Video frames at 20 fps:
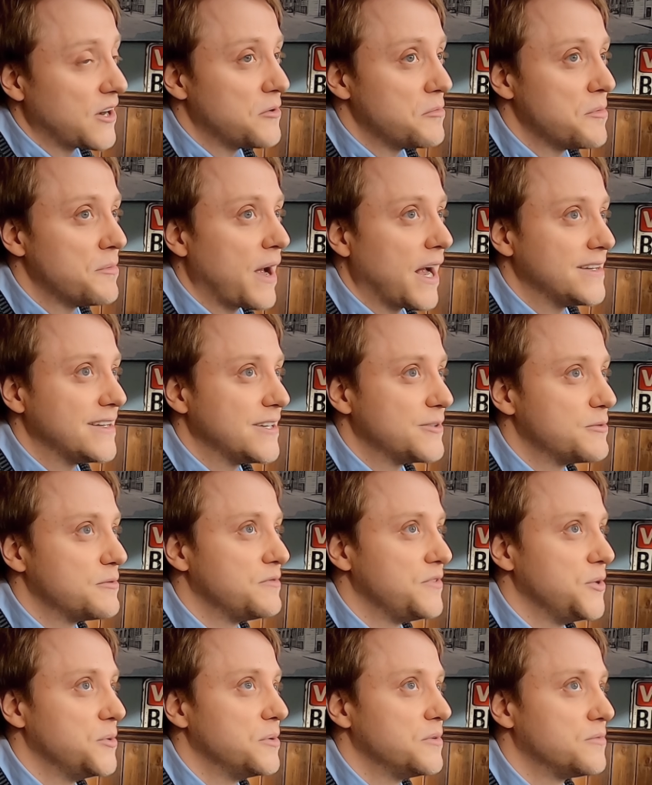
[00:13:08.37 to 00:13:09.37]
I remember I did a
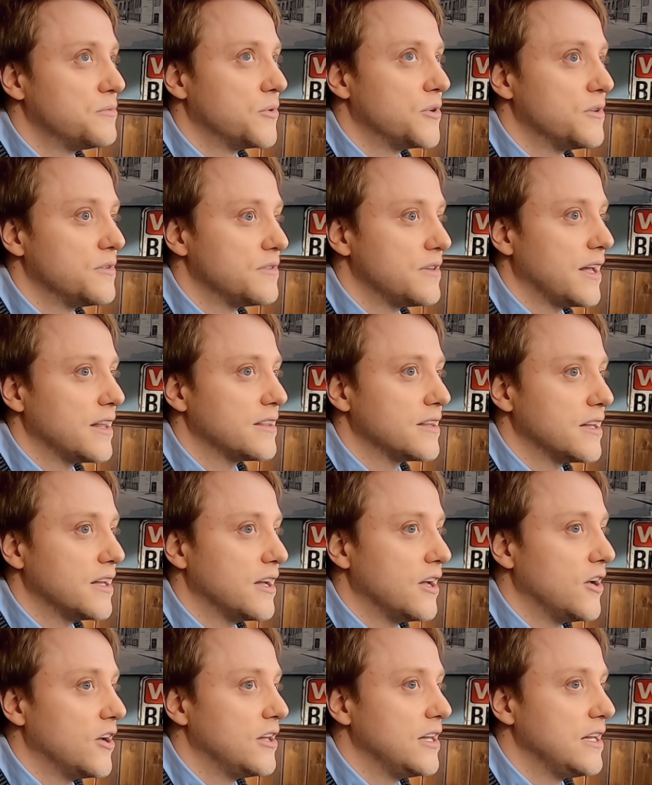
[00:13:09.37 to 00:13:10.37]
review of one of like
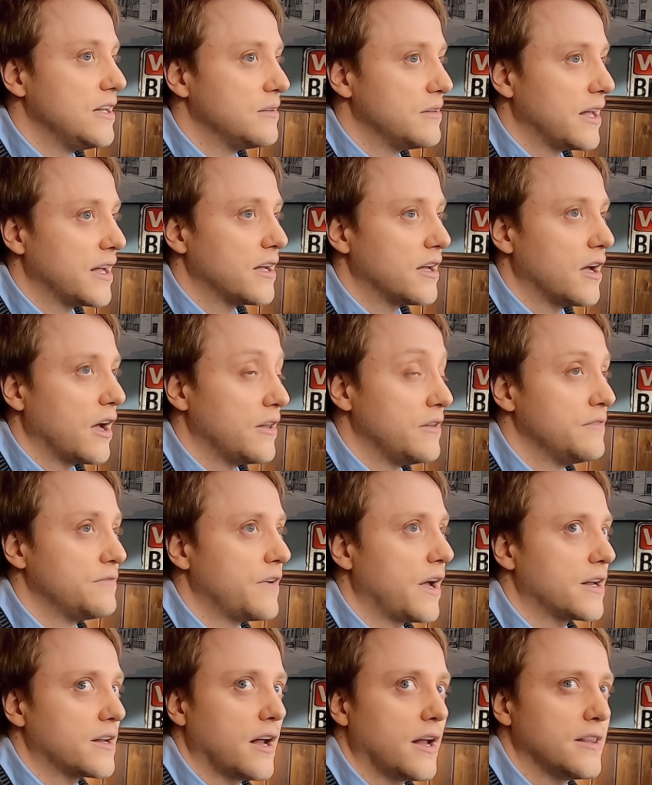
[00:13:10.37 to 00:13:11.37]
the early in
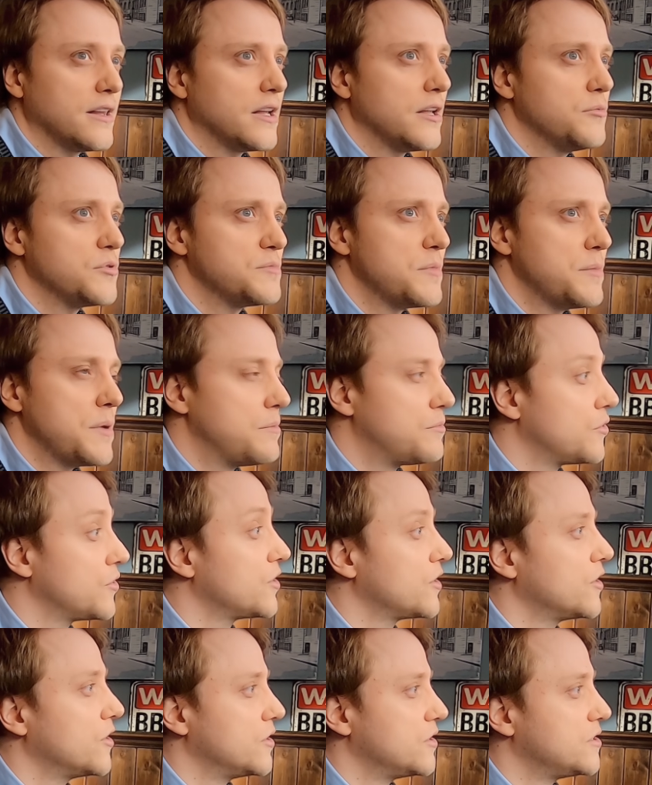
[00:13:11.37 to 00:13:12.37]
fact I think it was maybe
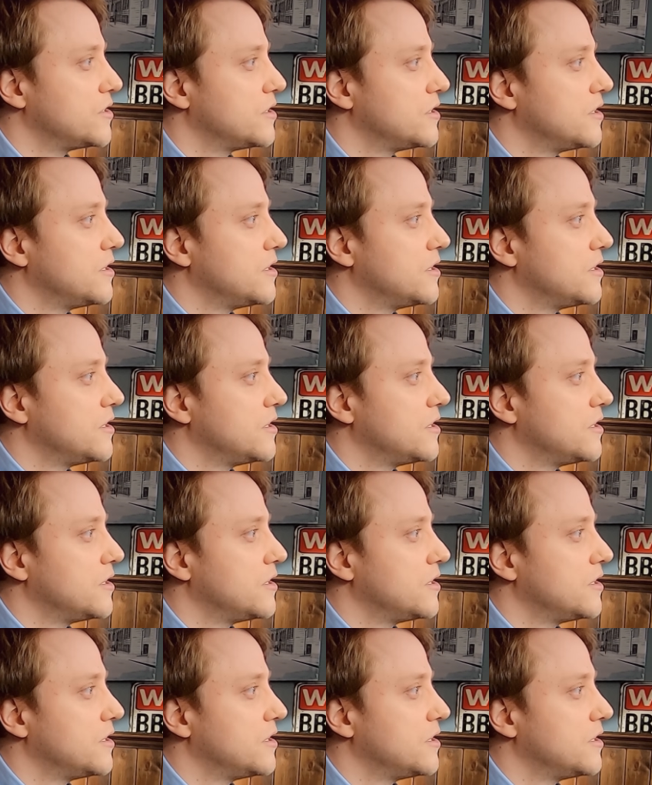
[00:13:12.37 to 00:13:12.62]
Brotherhood,